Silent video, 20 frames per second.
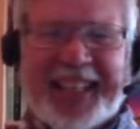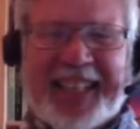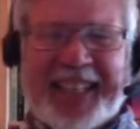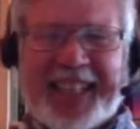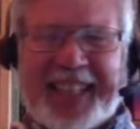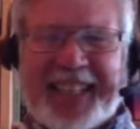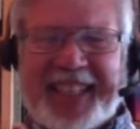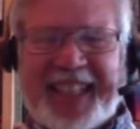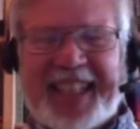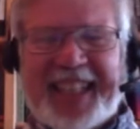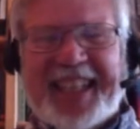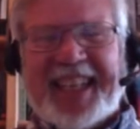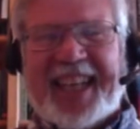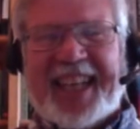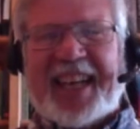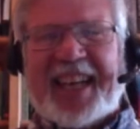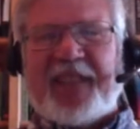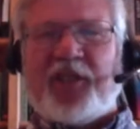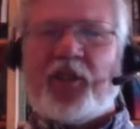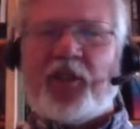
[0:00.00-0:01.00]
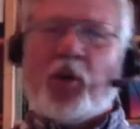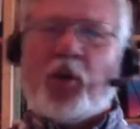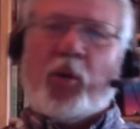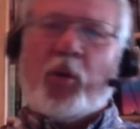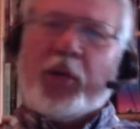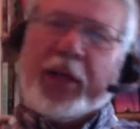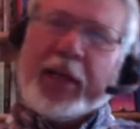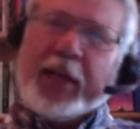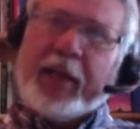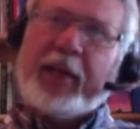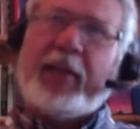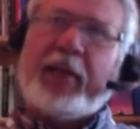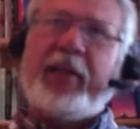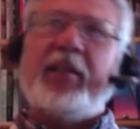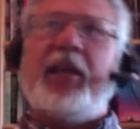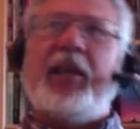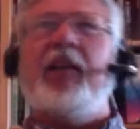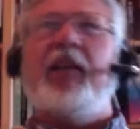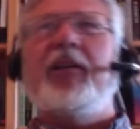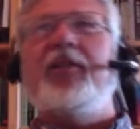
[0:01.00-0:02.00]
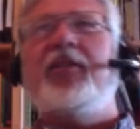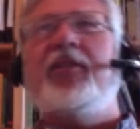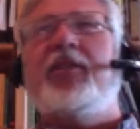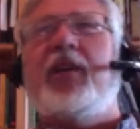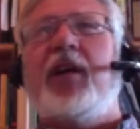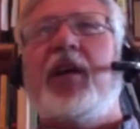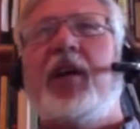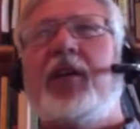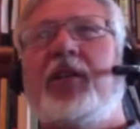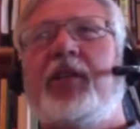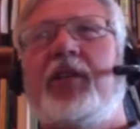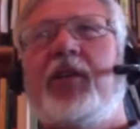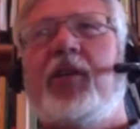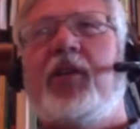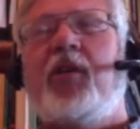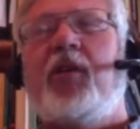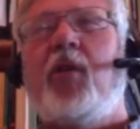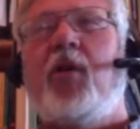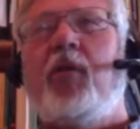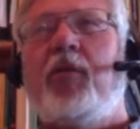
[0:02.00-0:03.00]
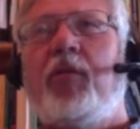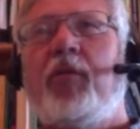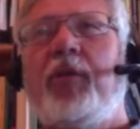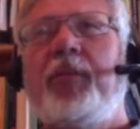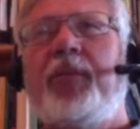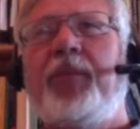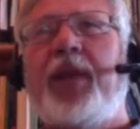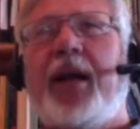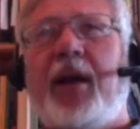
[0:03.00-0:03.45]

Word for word: uh, and so then Dulles uh, took over that